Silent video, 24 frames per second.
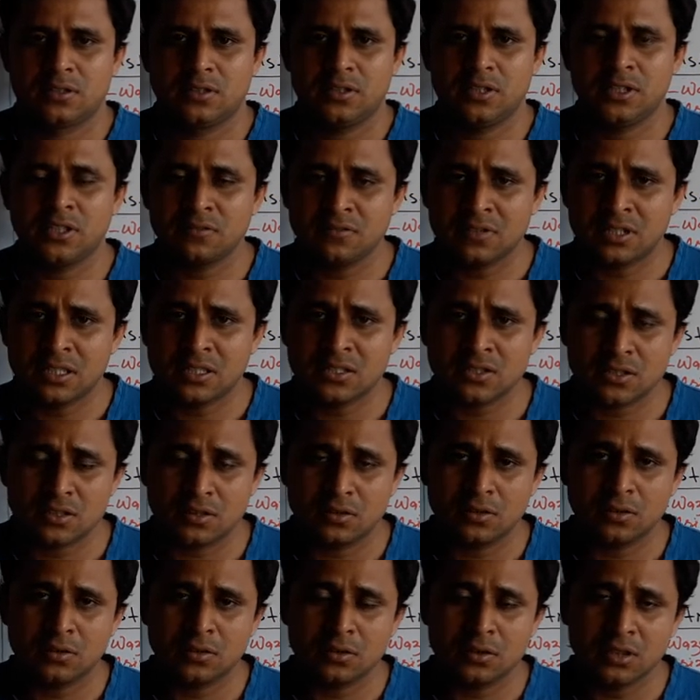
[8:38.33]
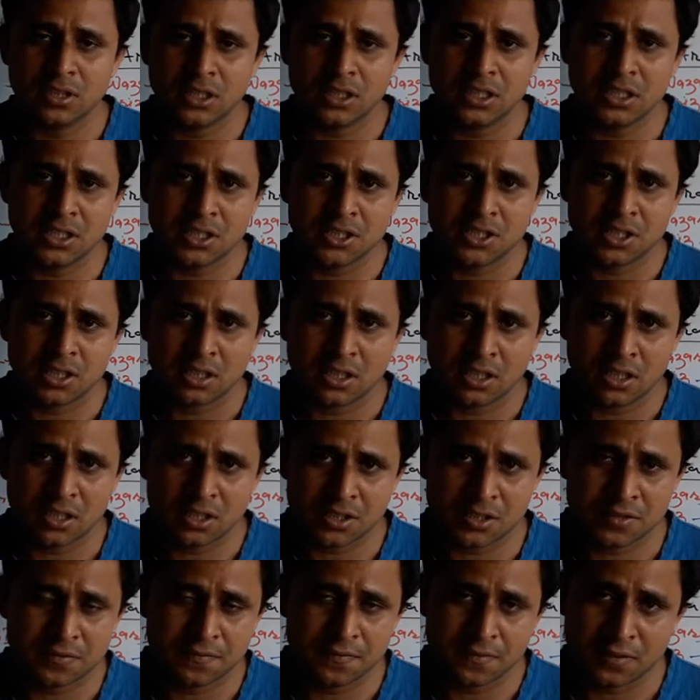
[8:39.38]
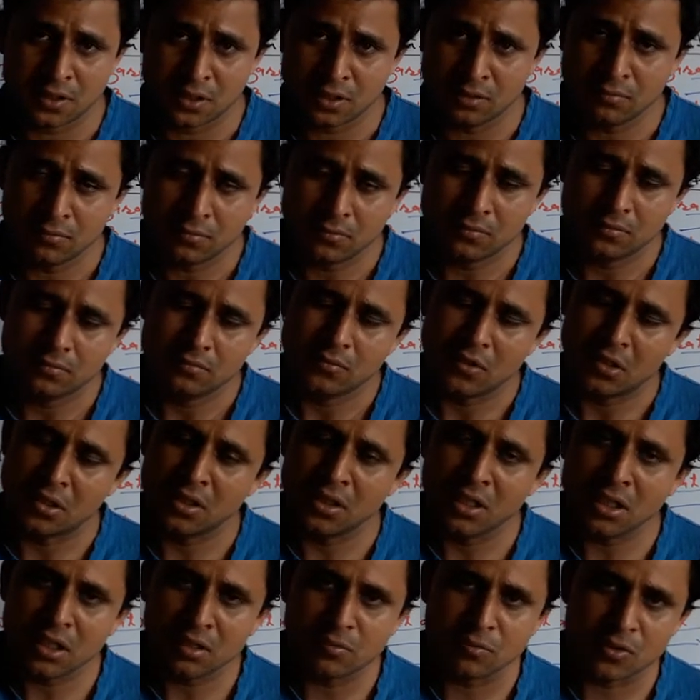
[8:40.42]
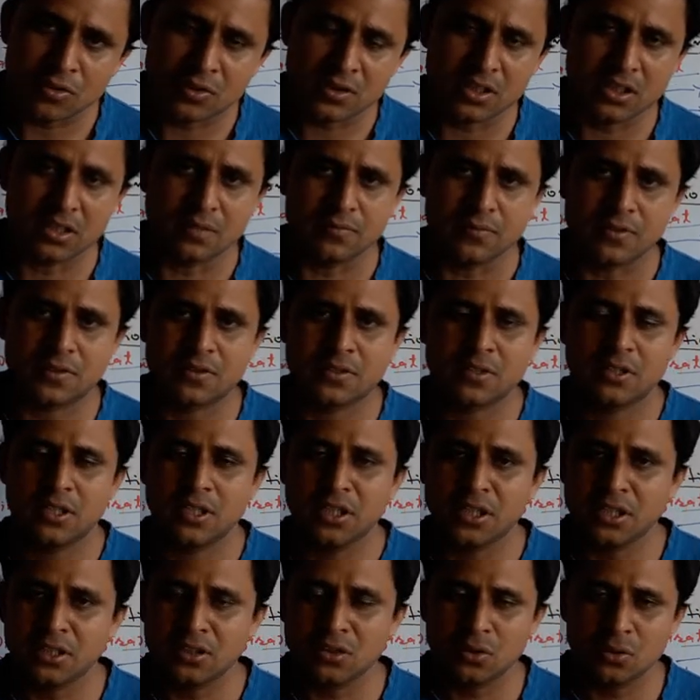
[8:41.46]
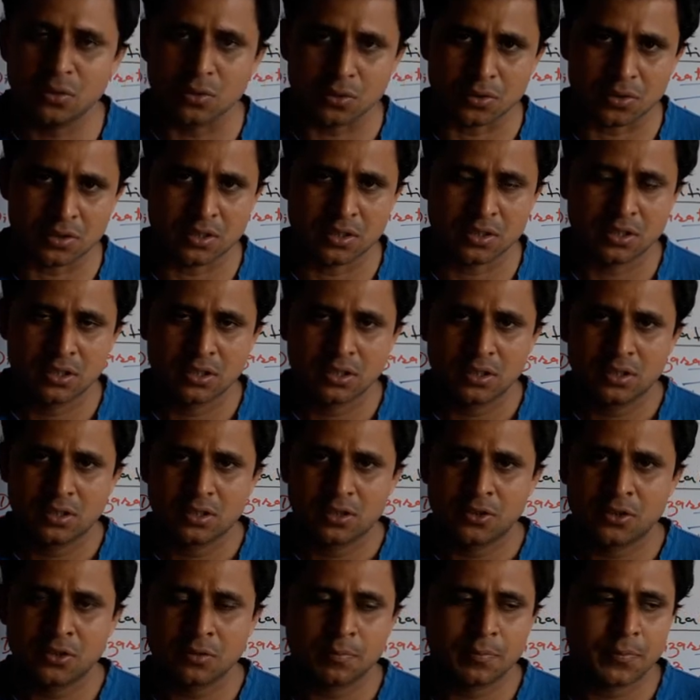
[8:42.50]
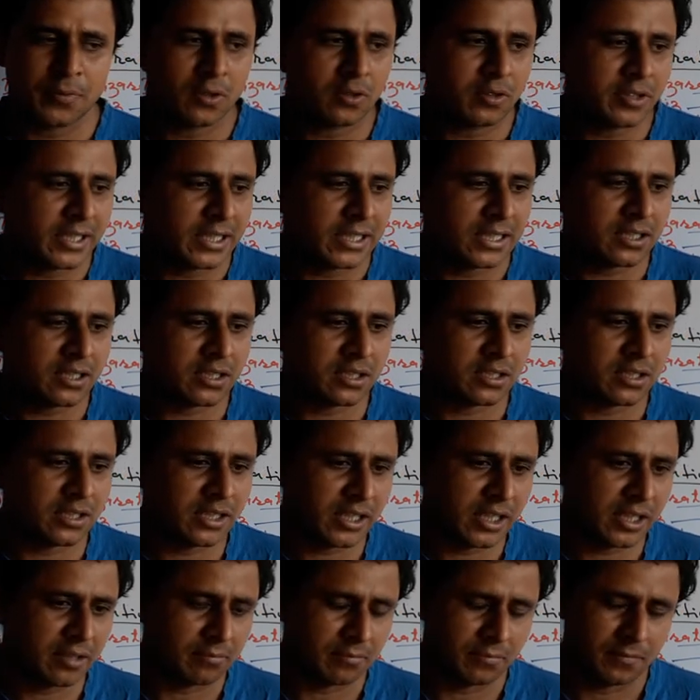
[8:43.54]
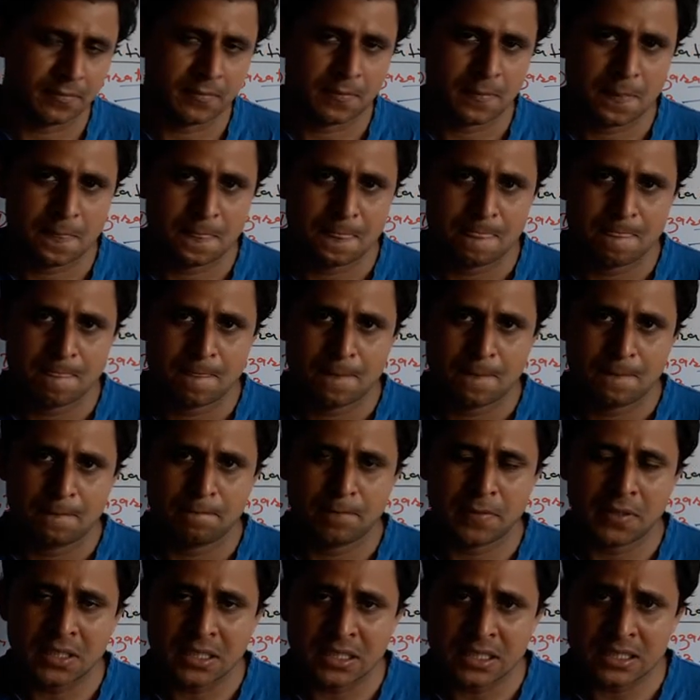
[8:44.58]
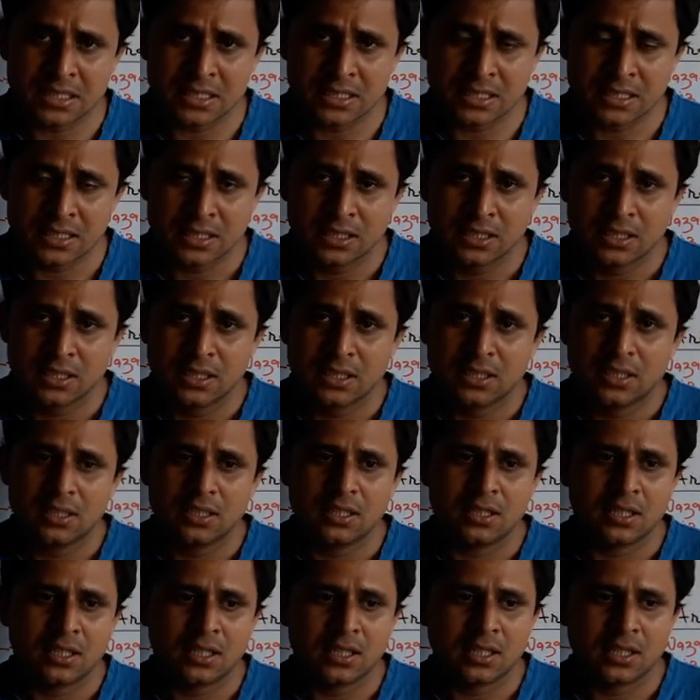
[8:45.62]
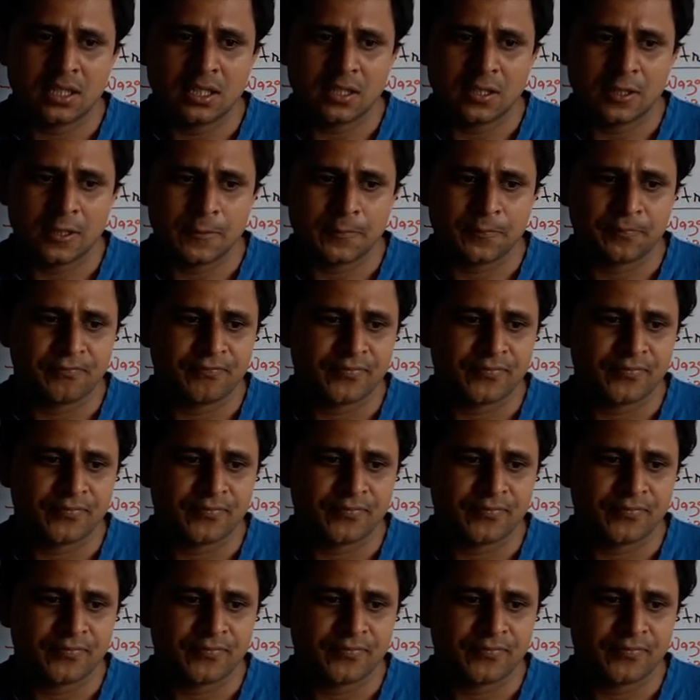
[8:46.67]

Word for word: It was only charged from non-Muslims, Hindus, to protect them, because if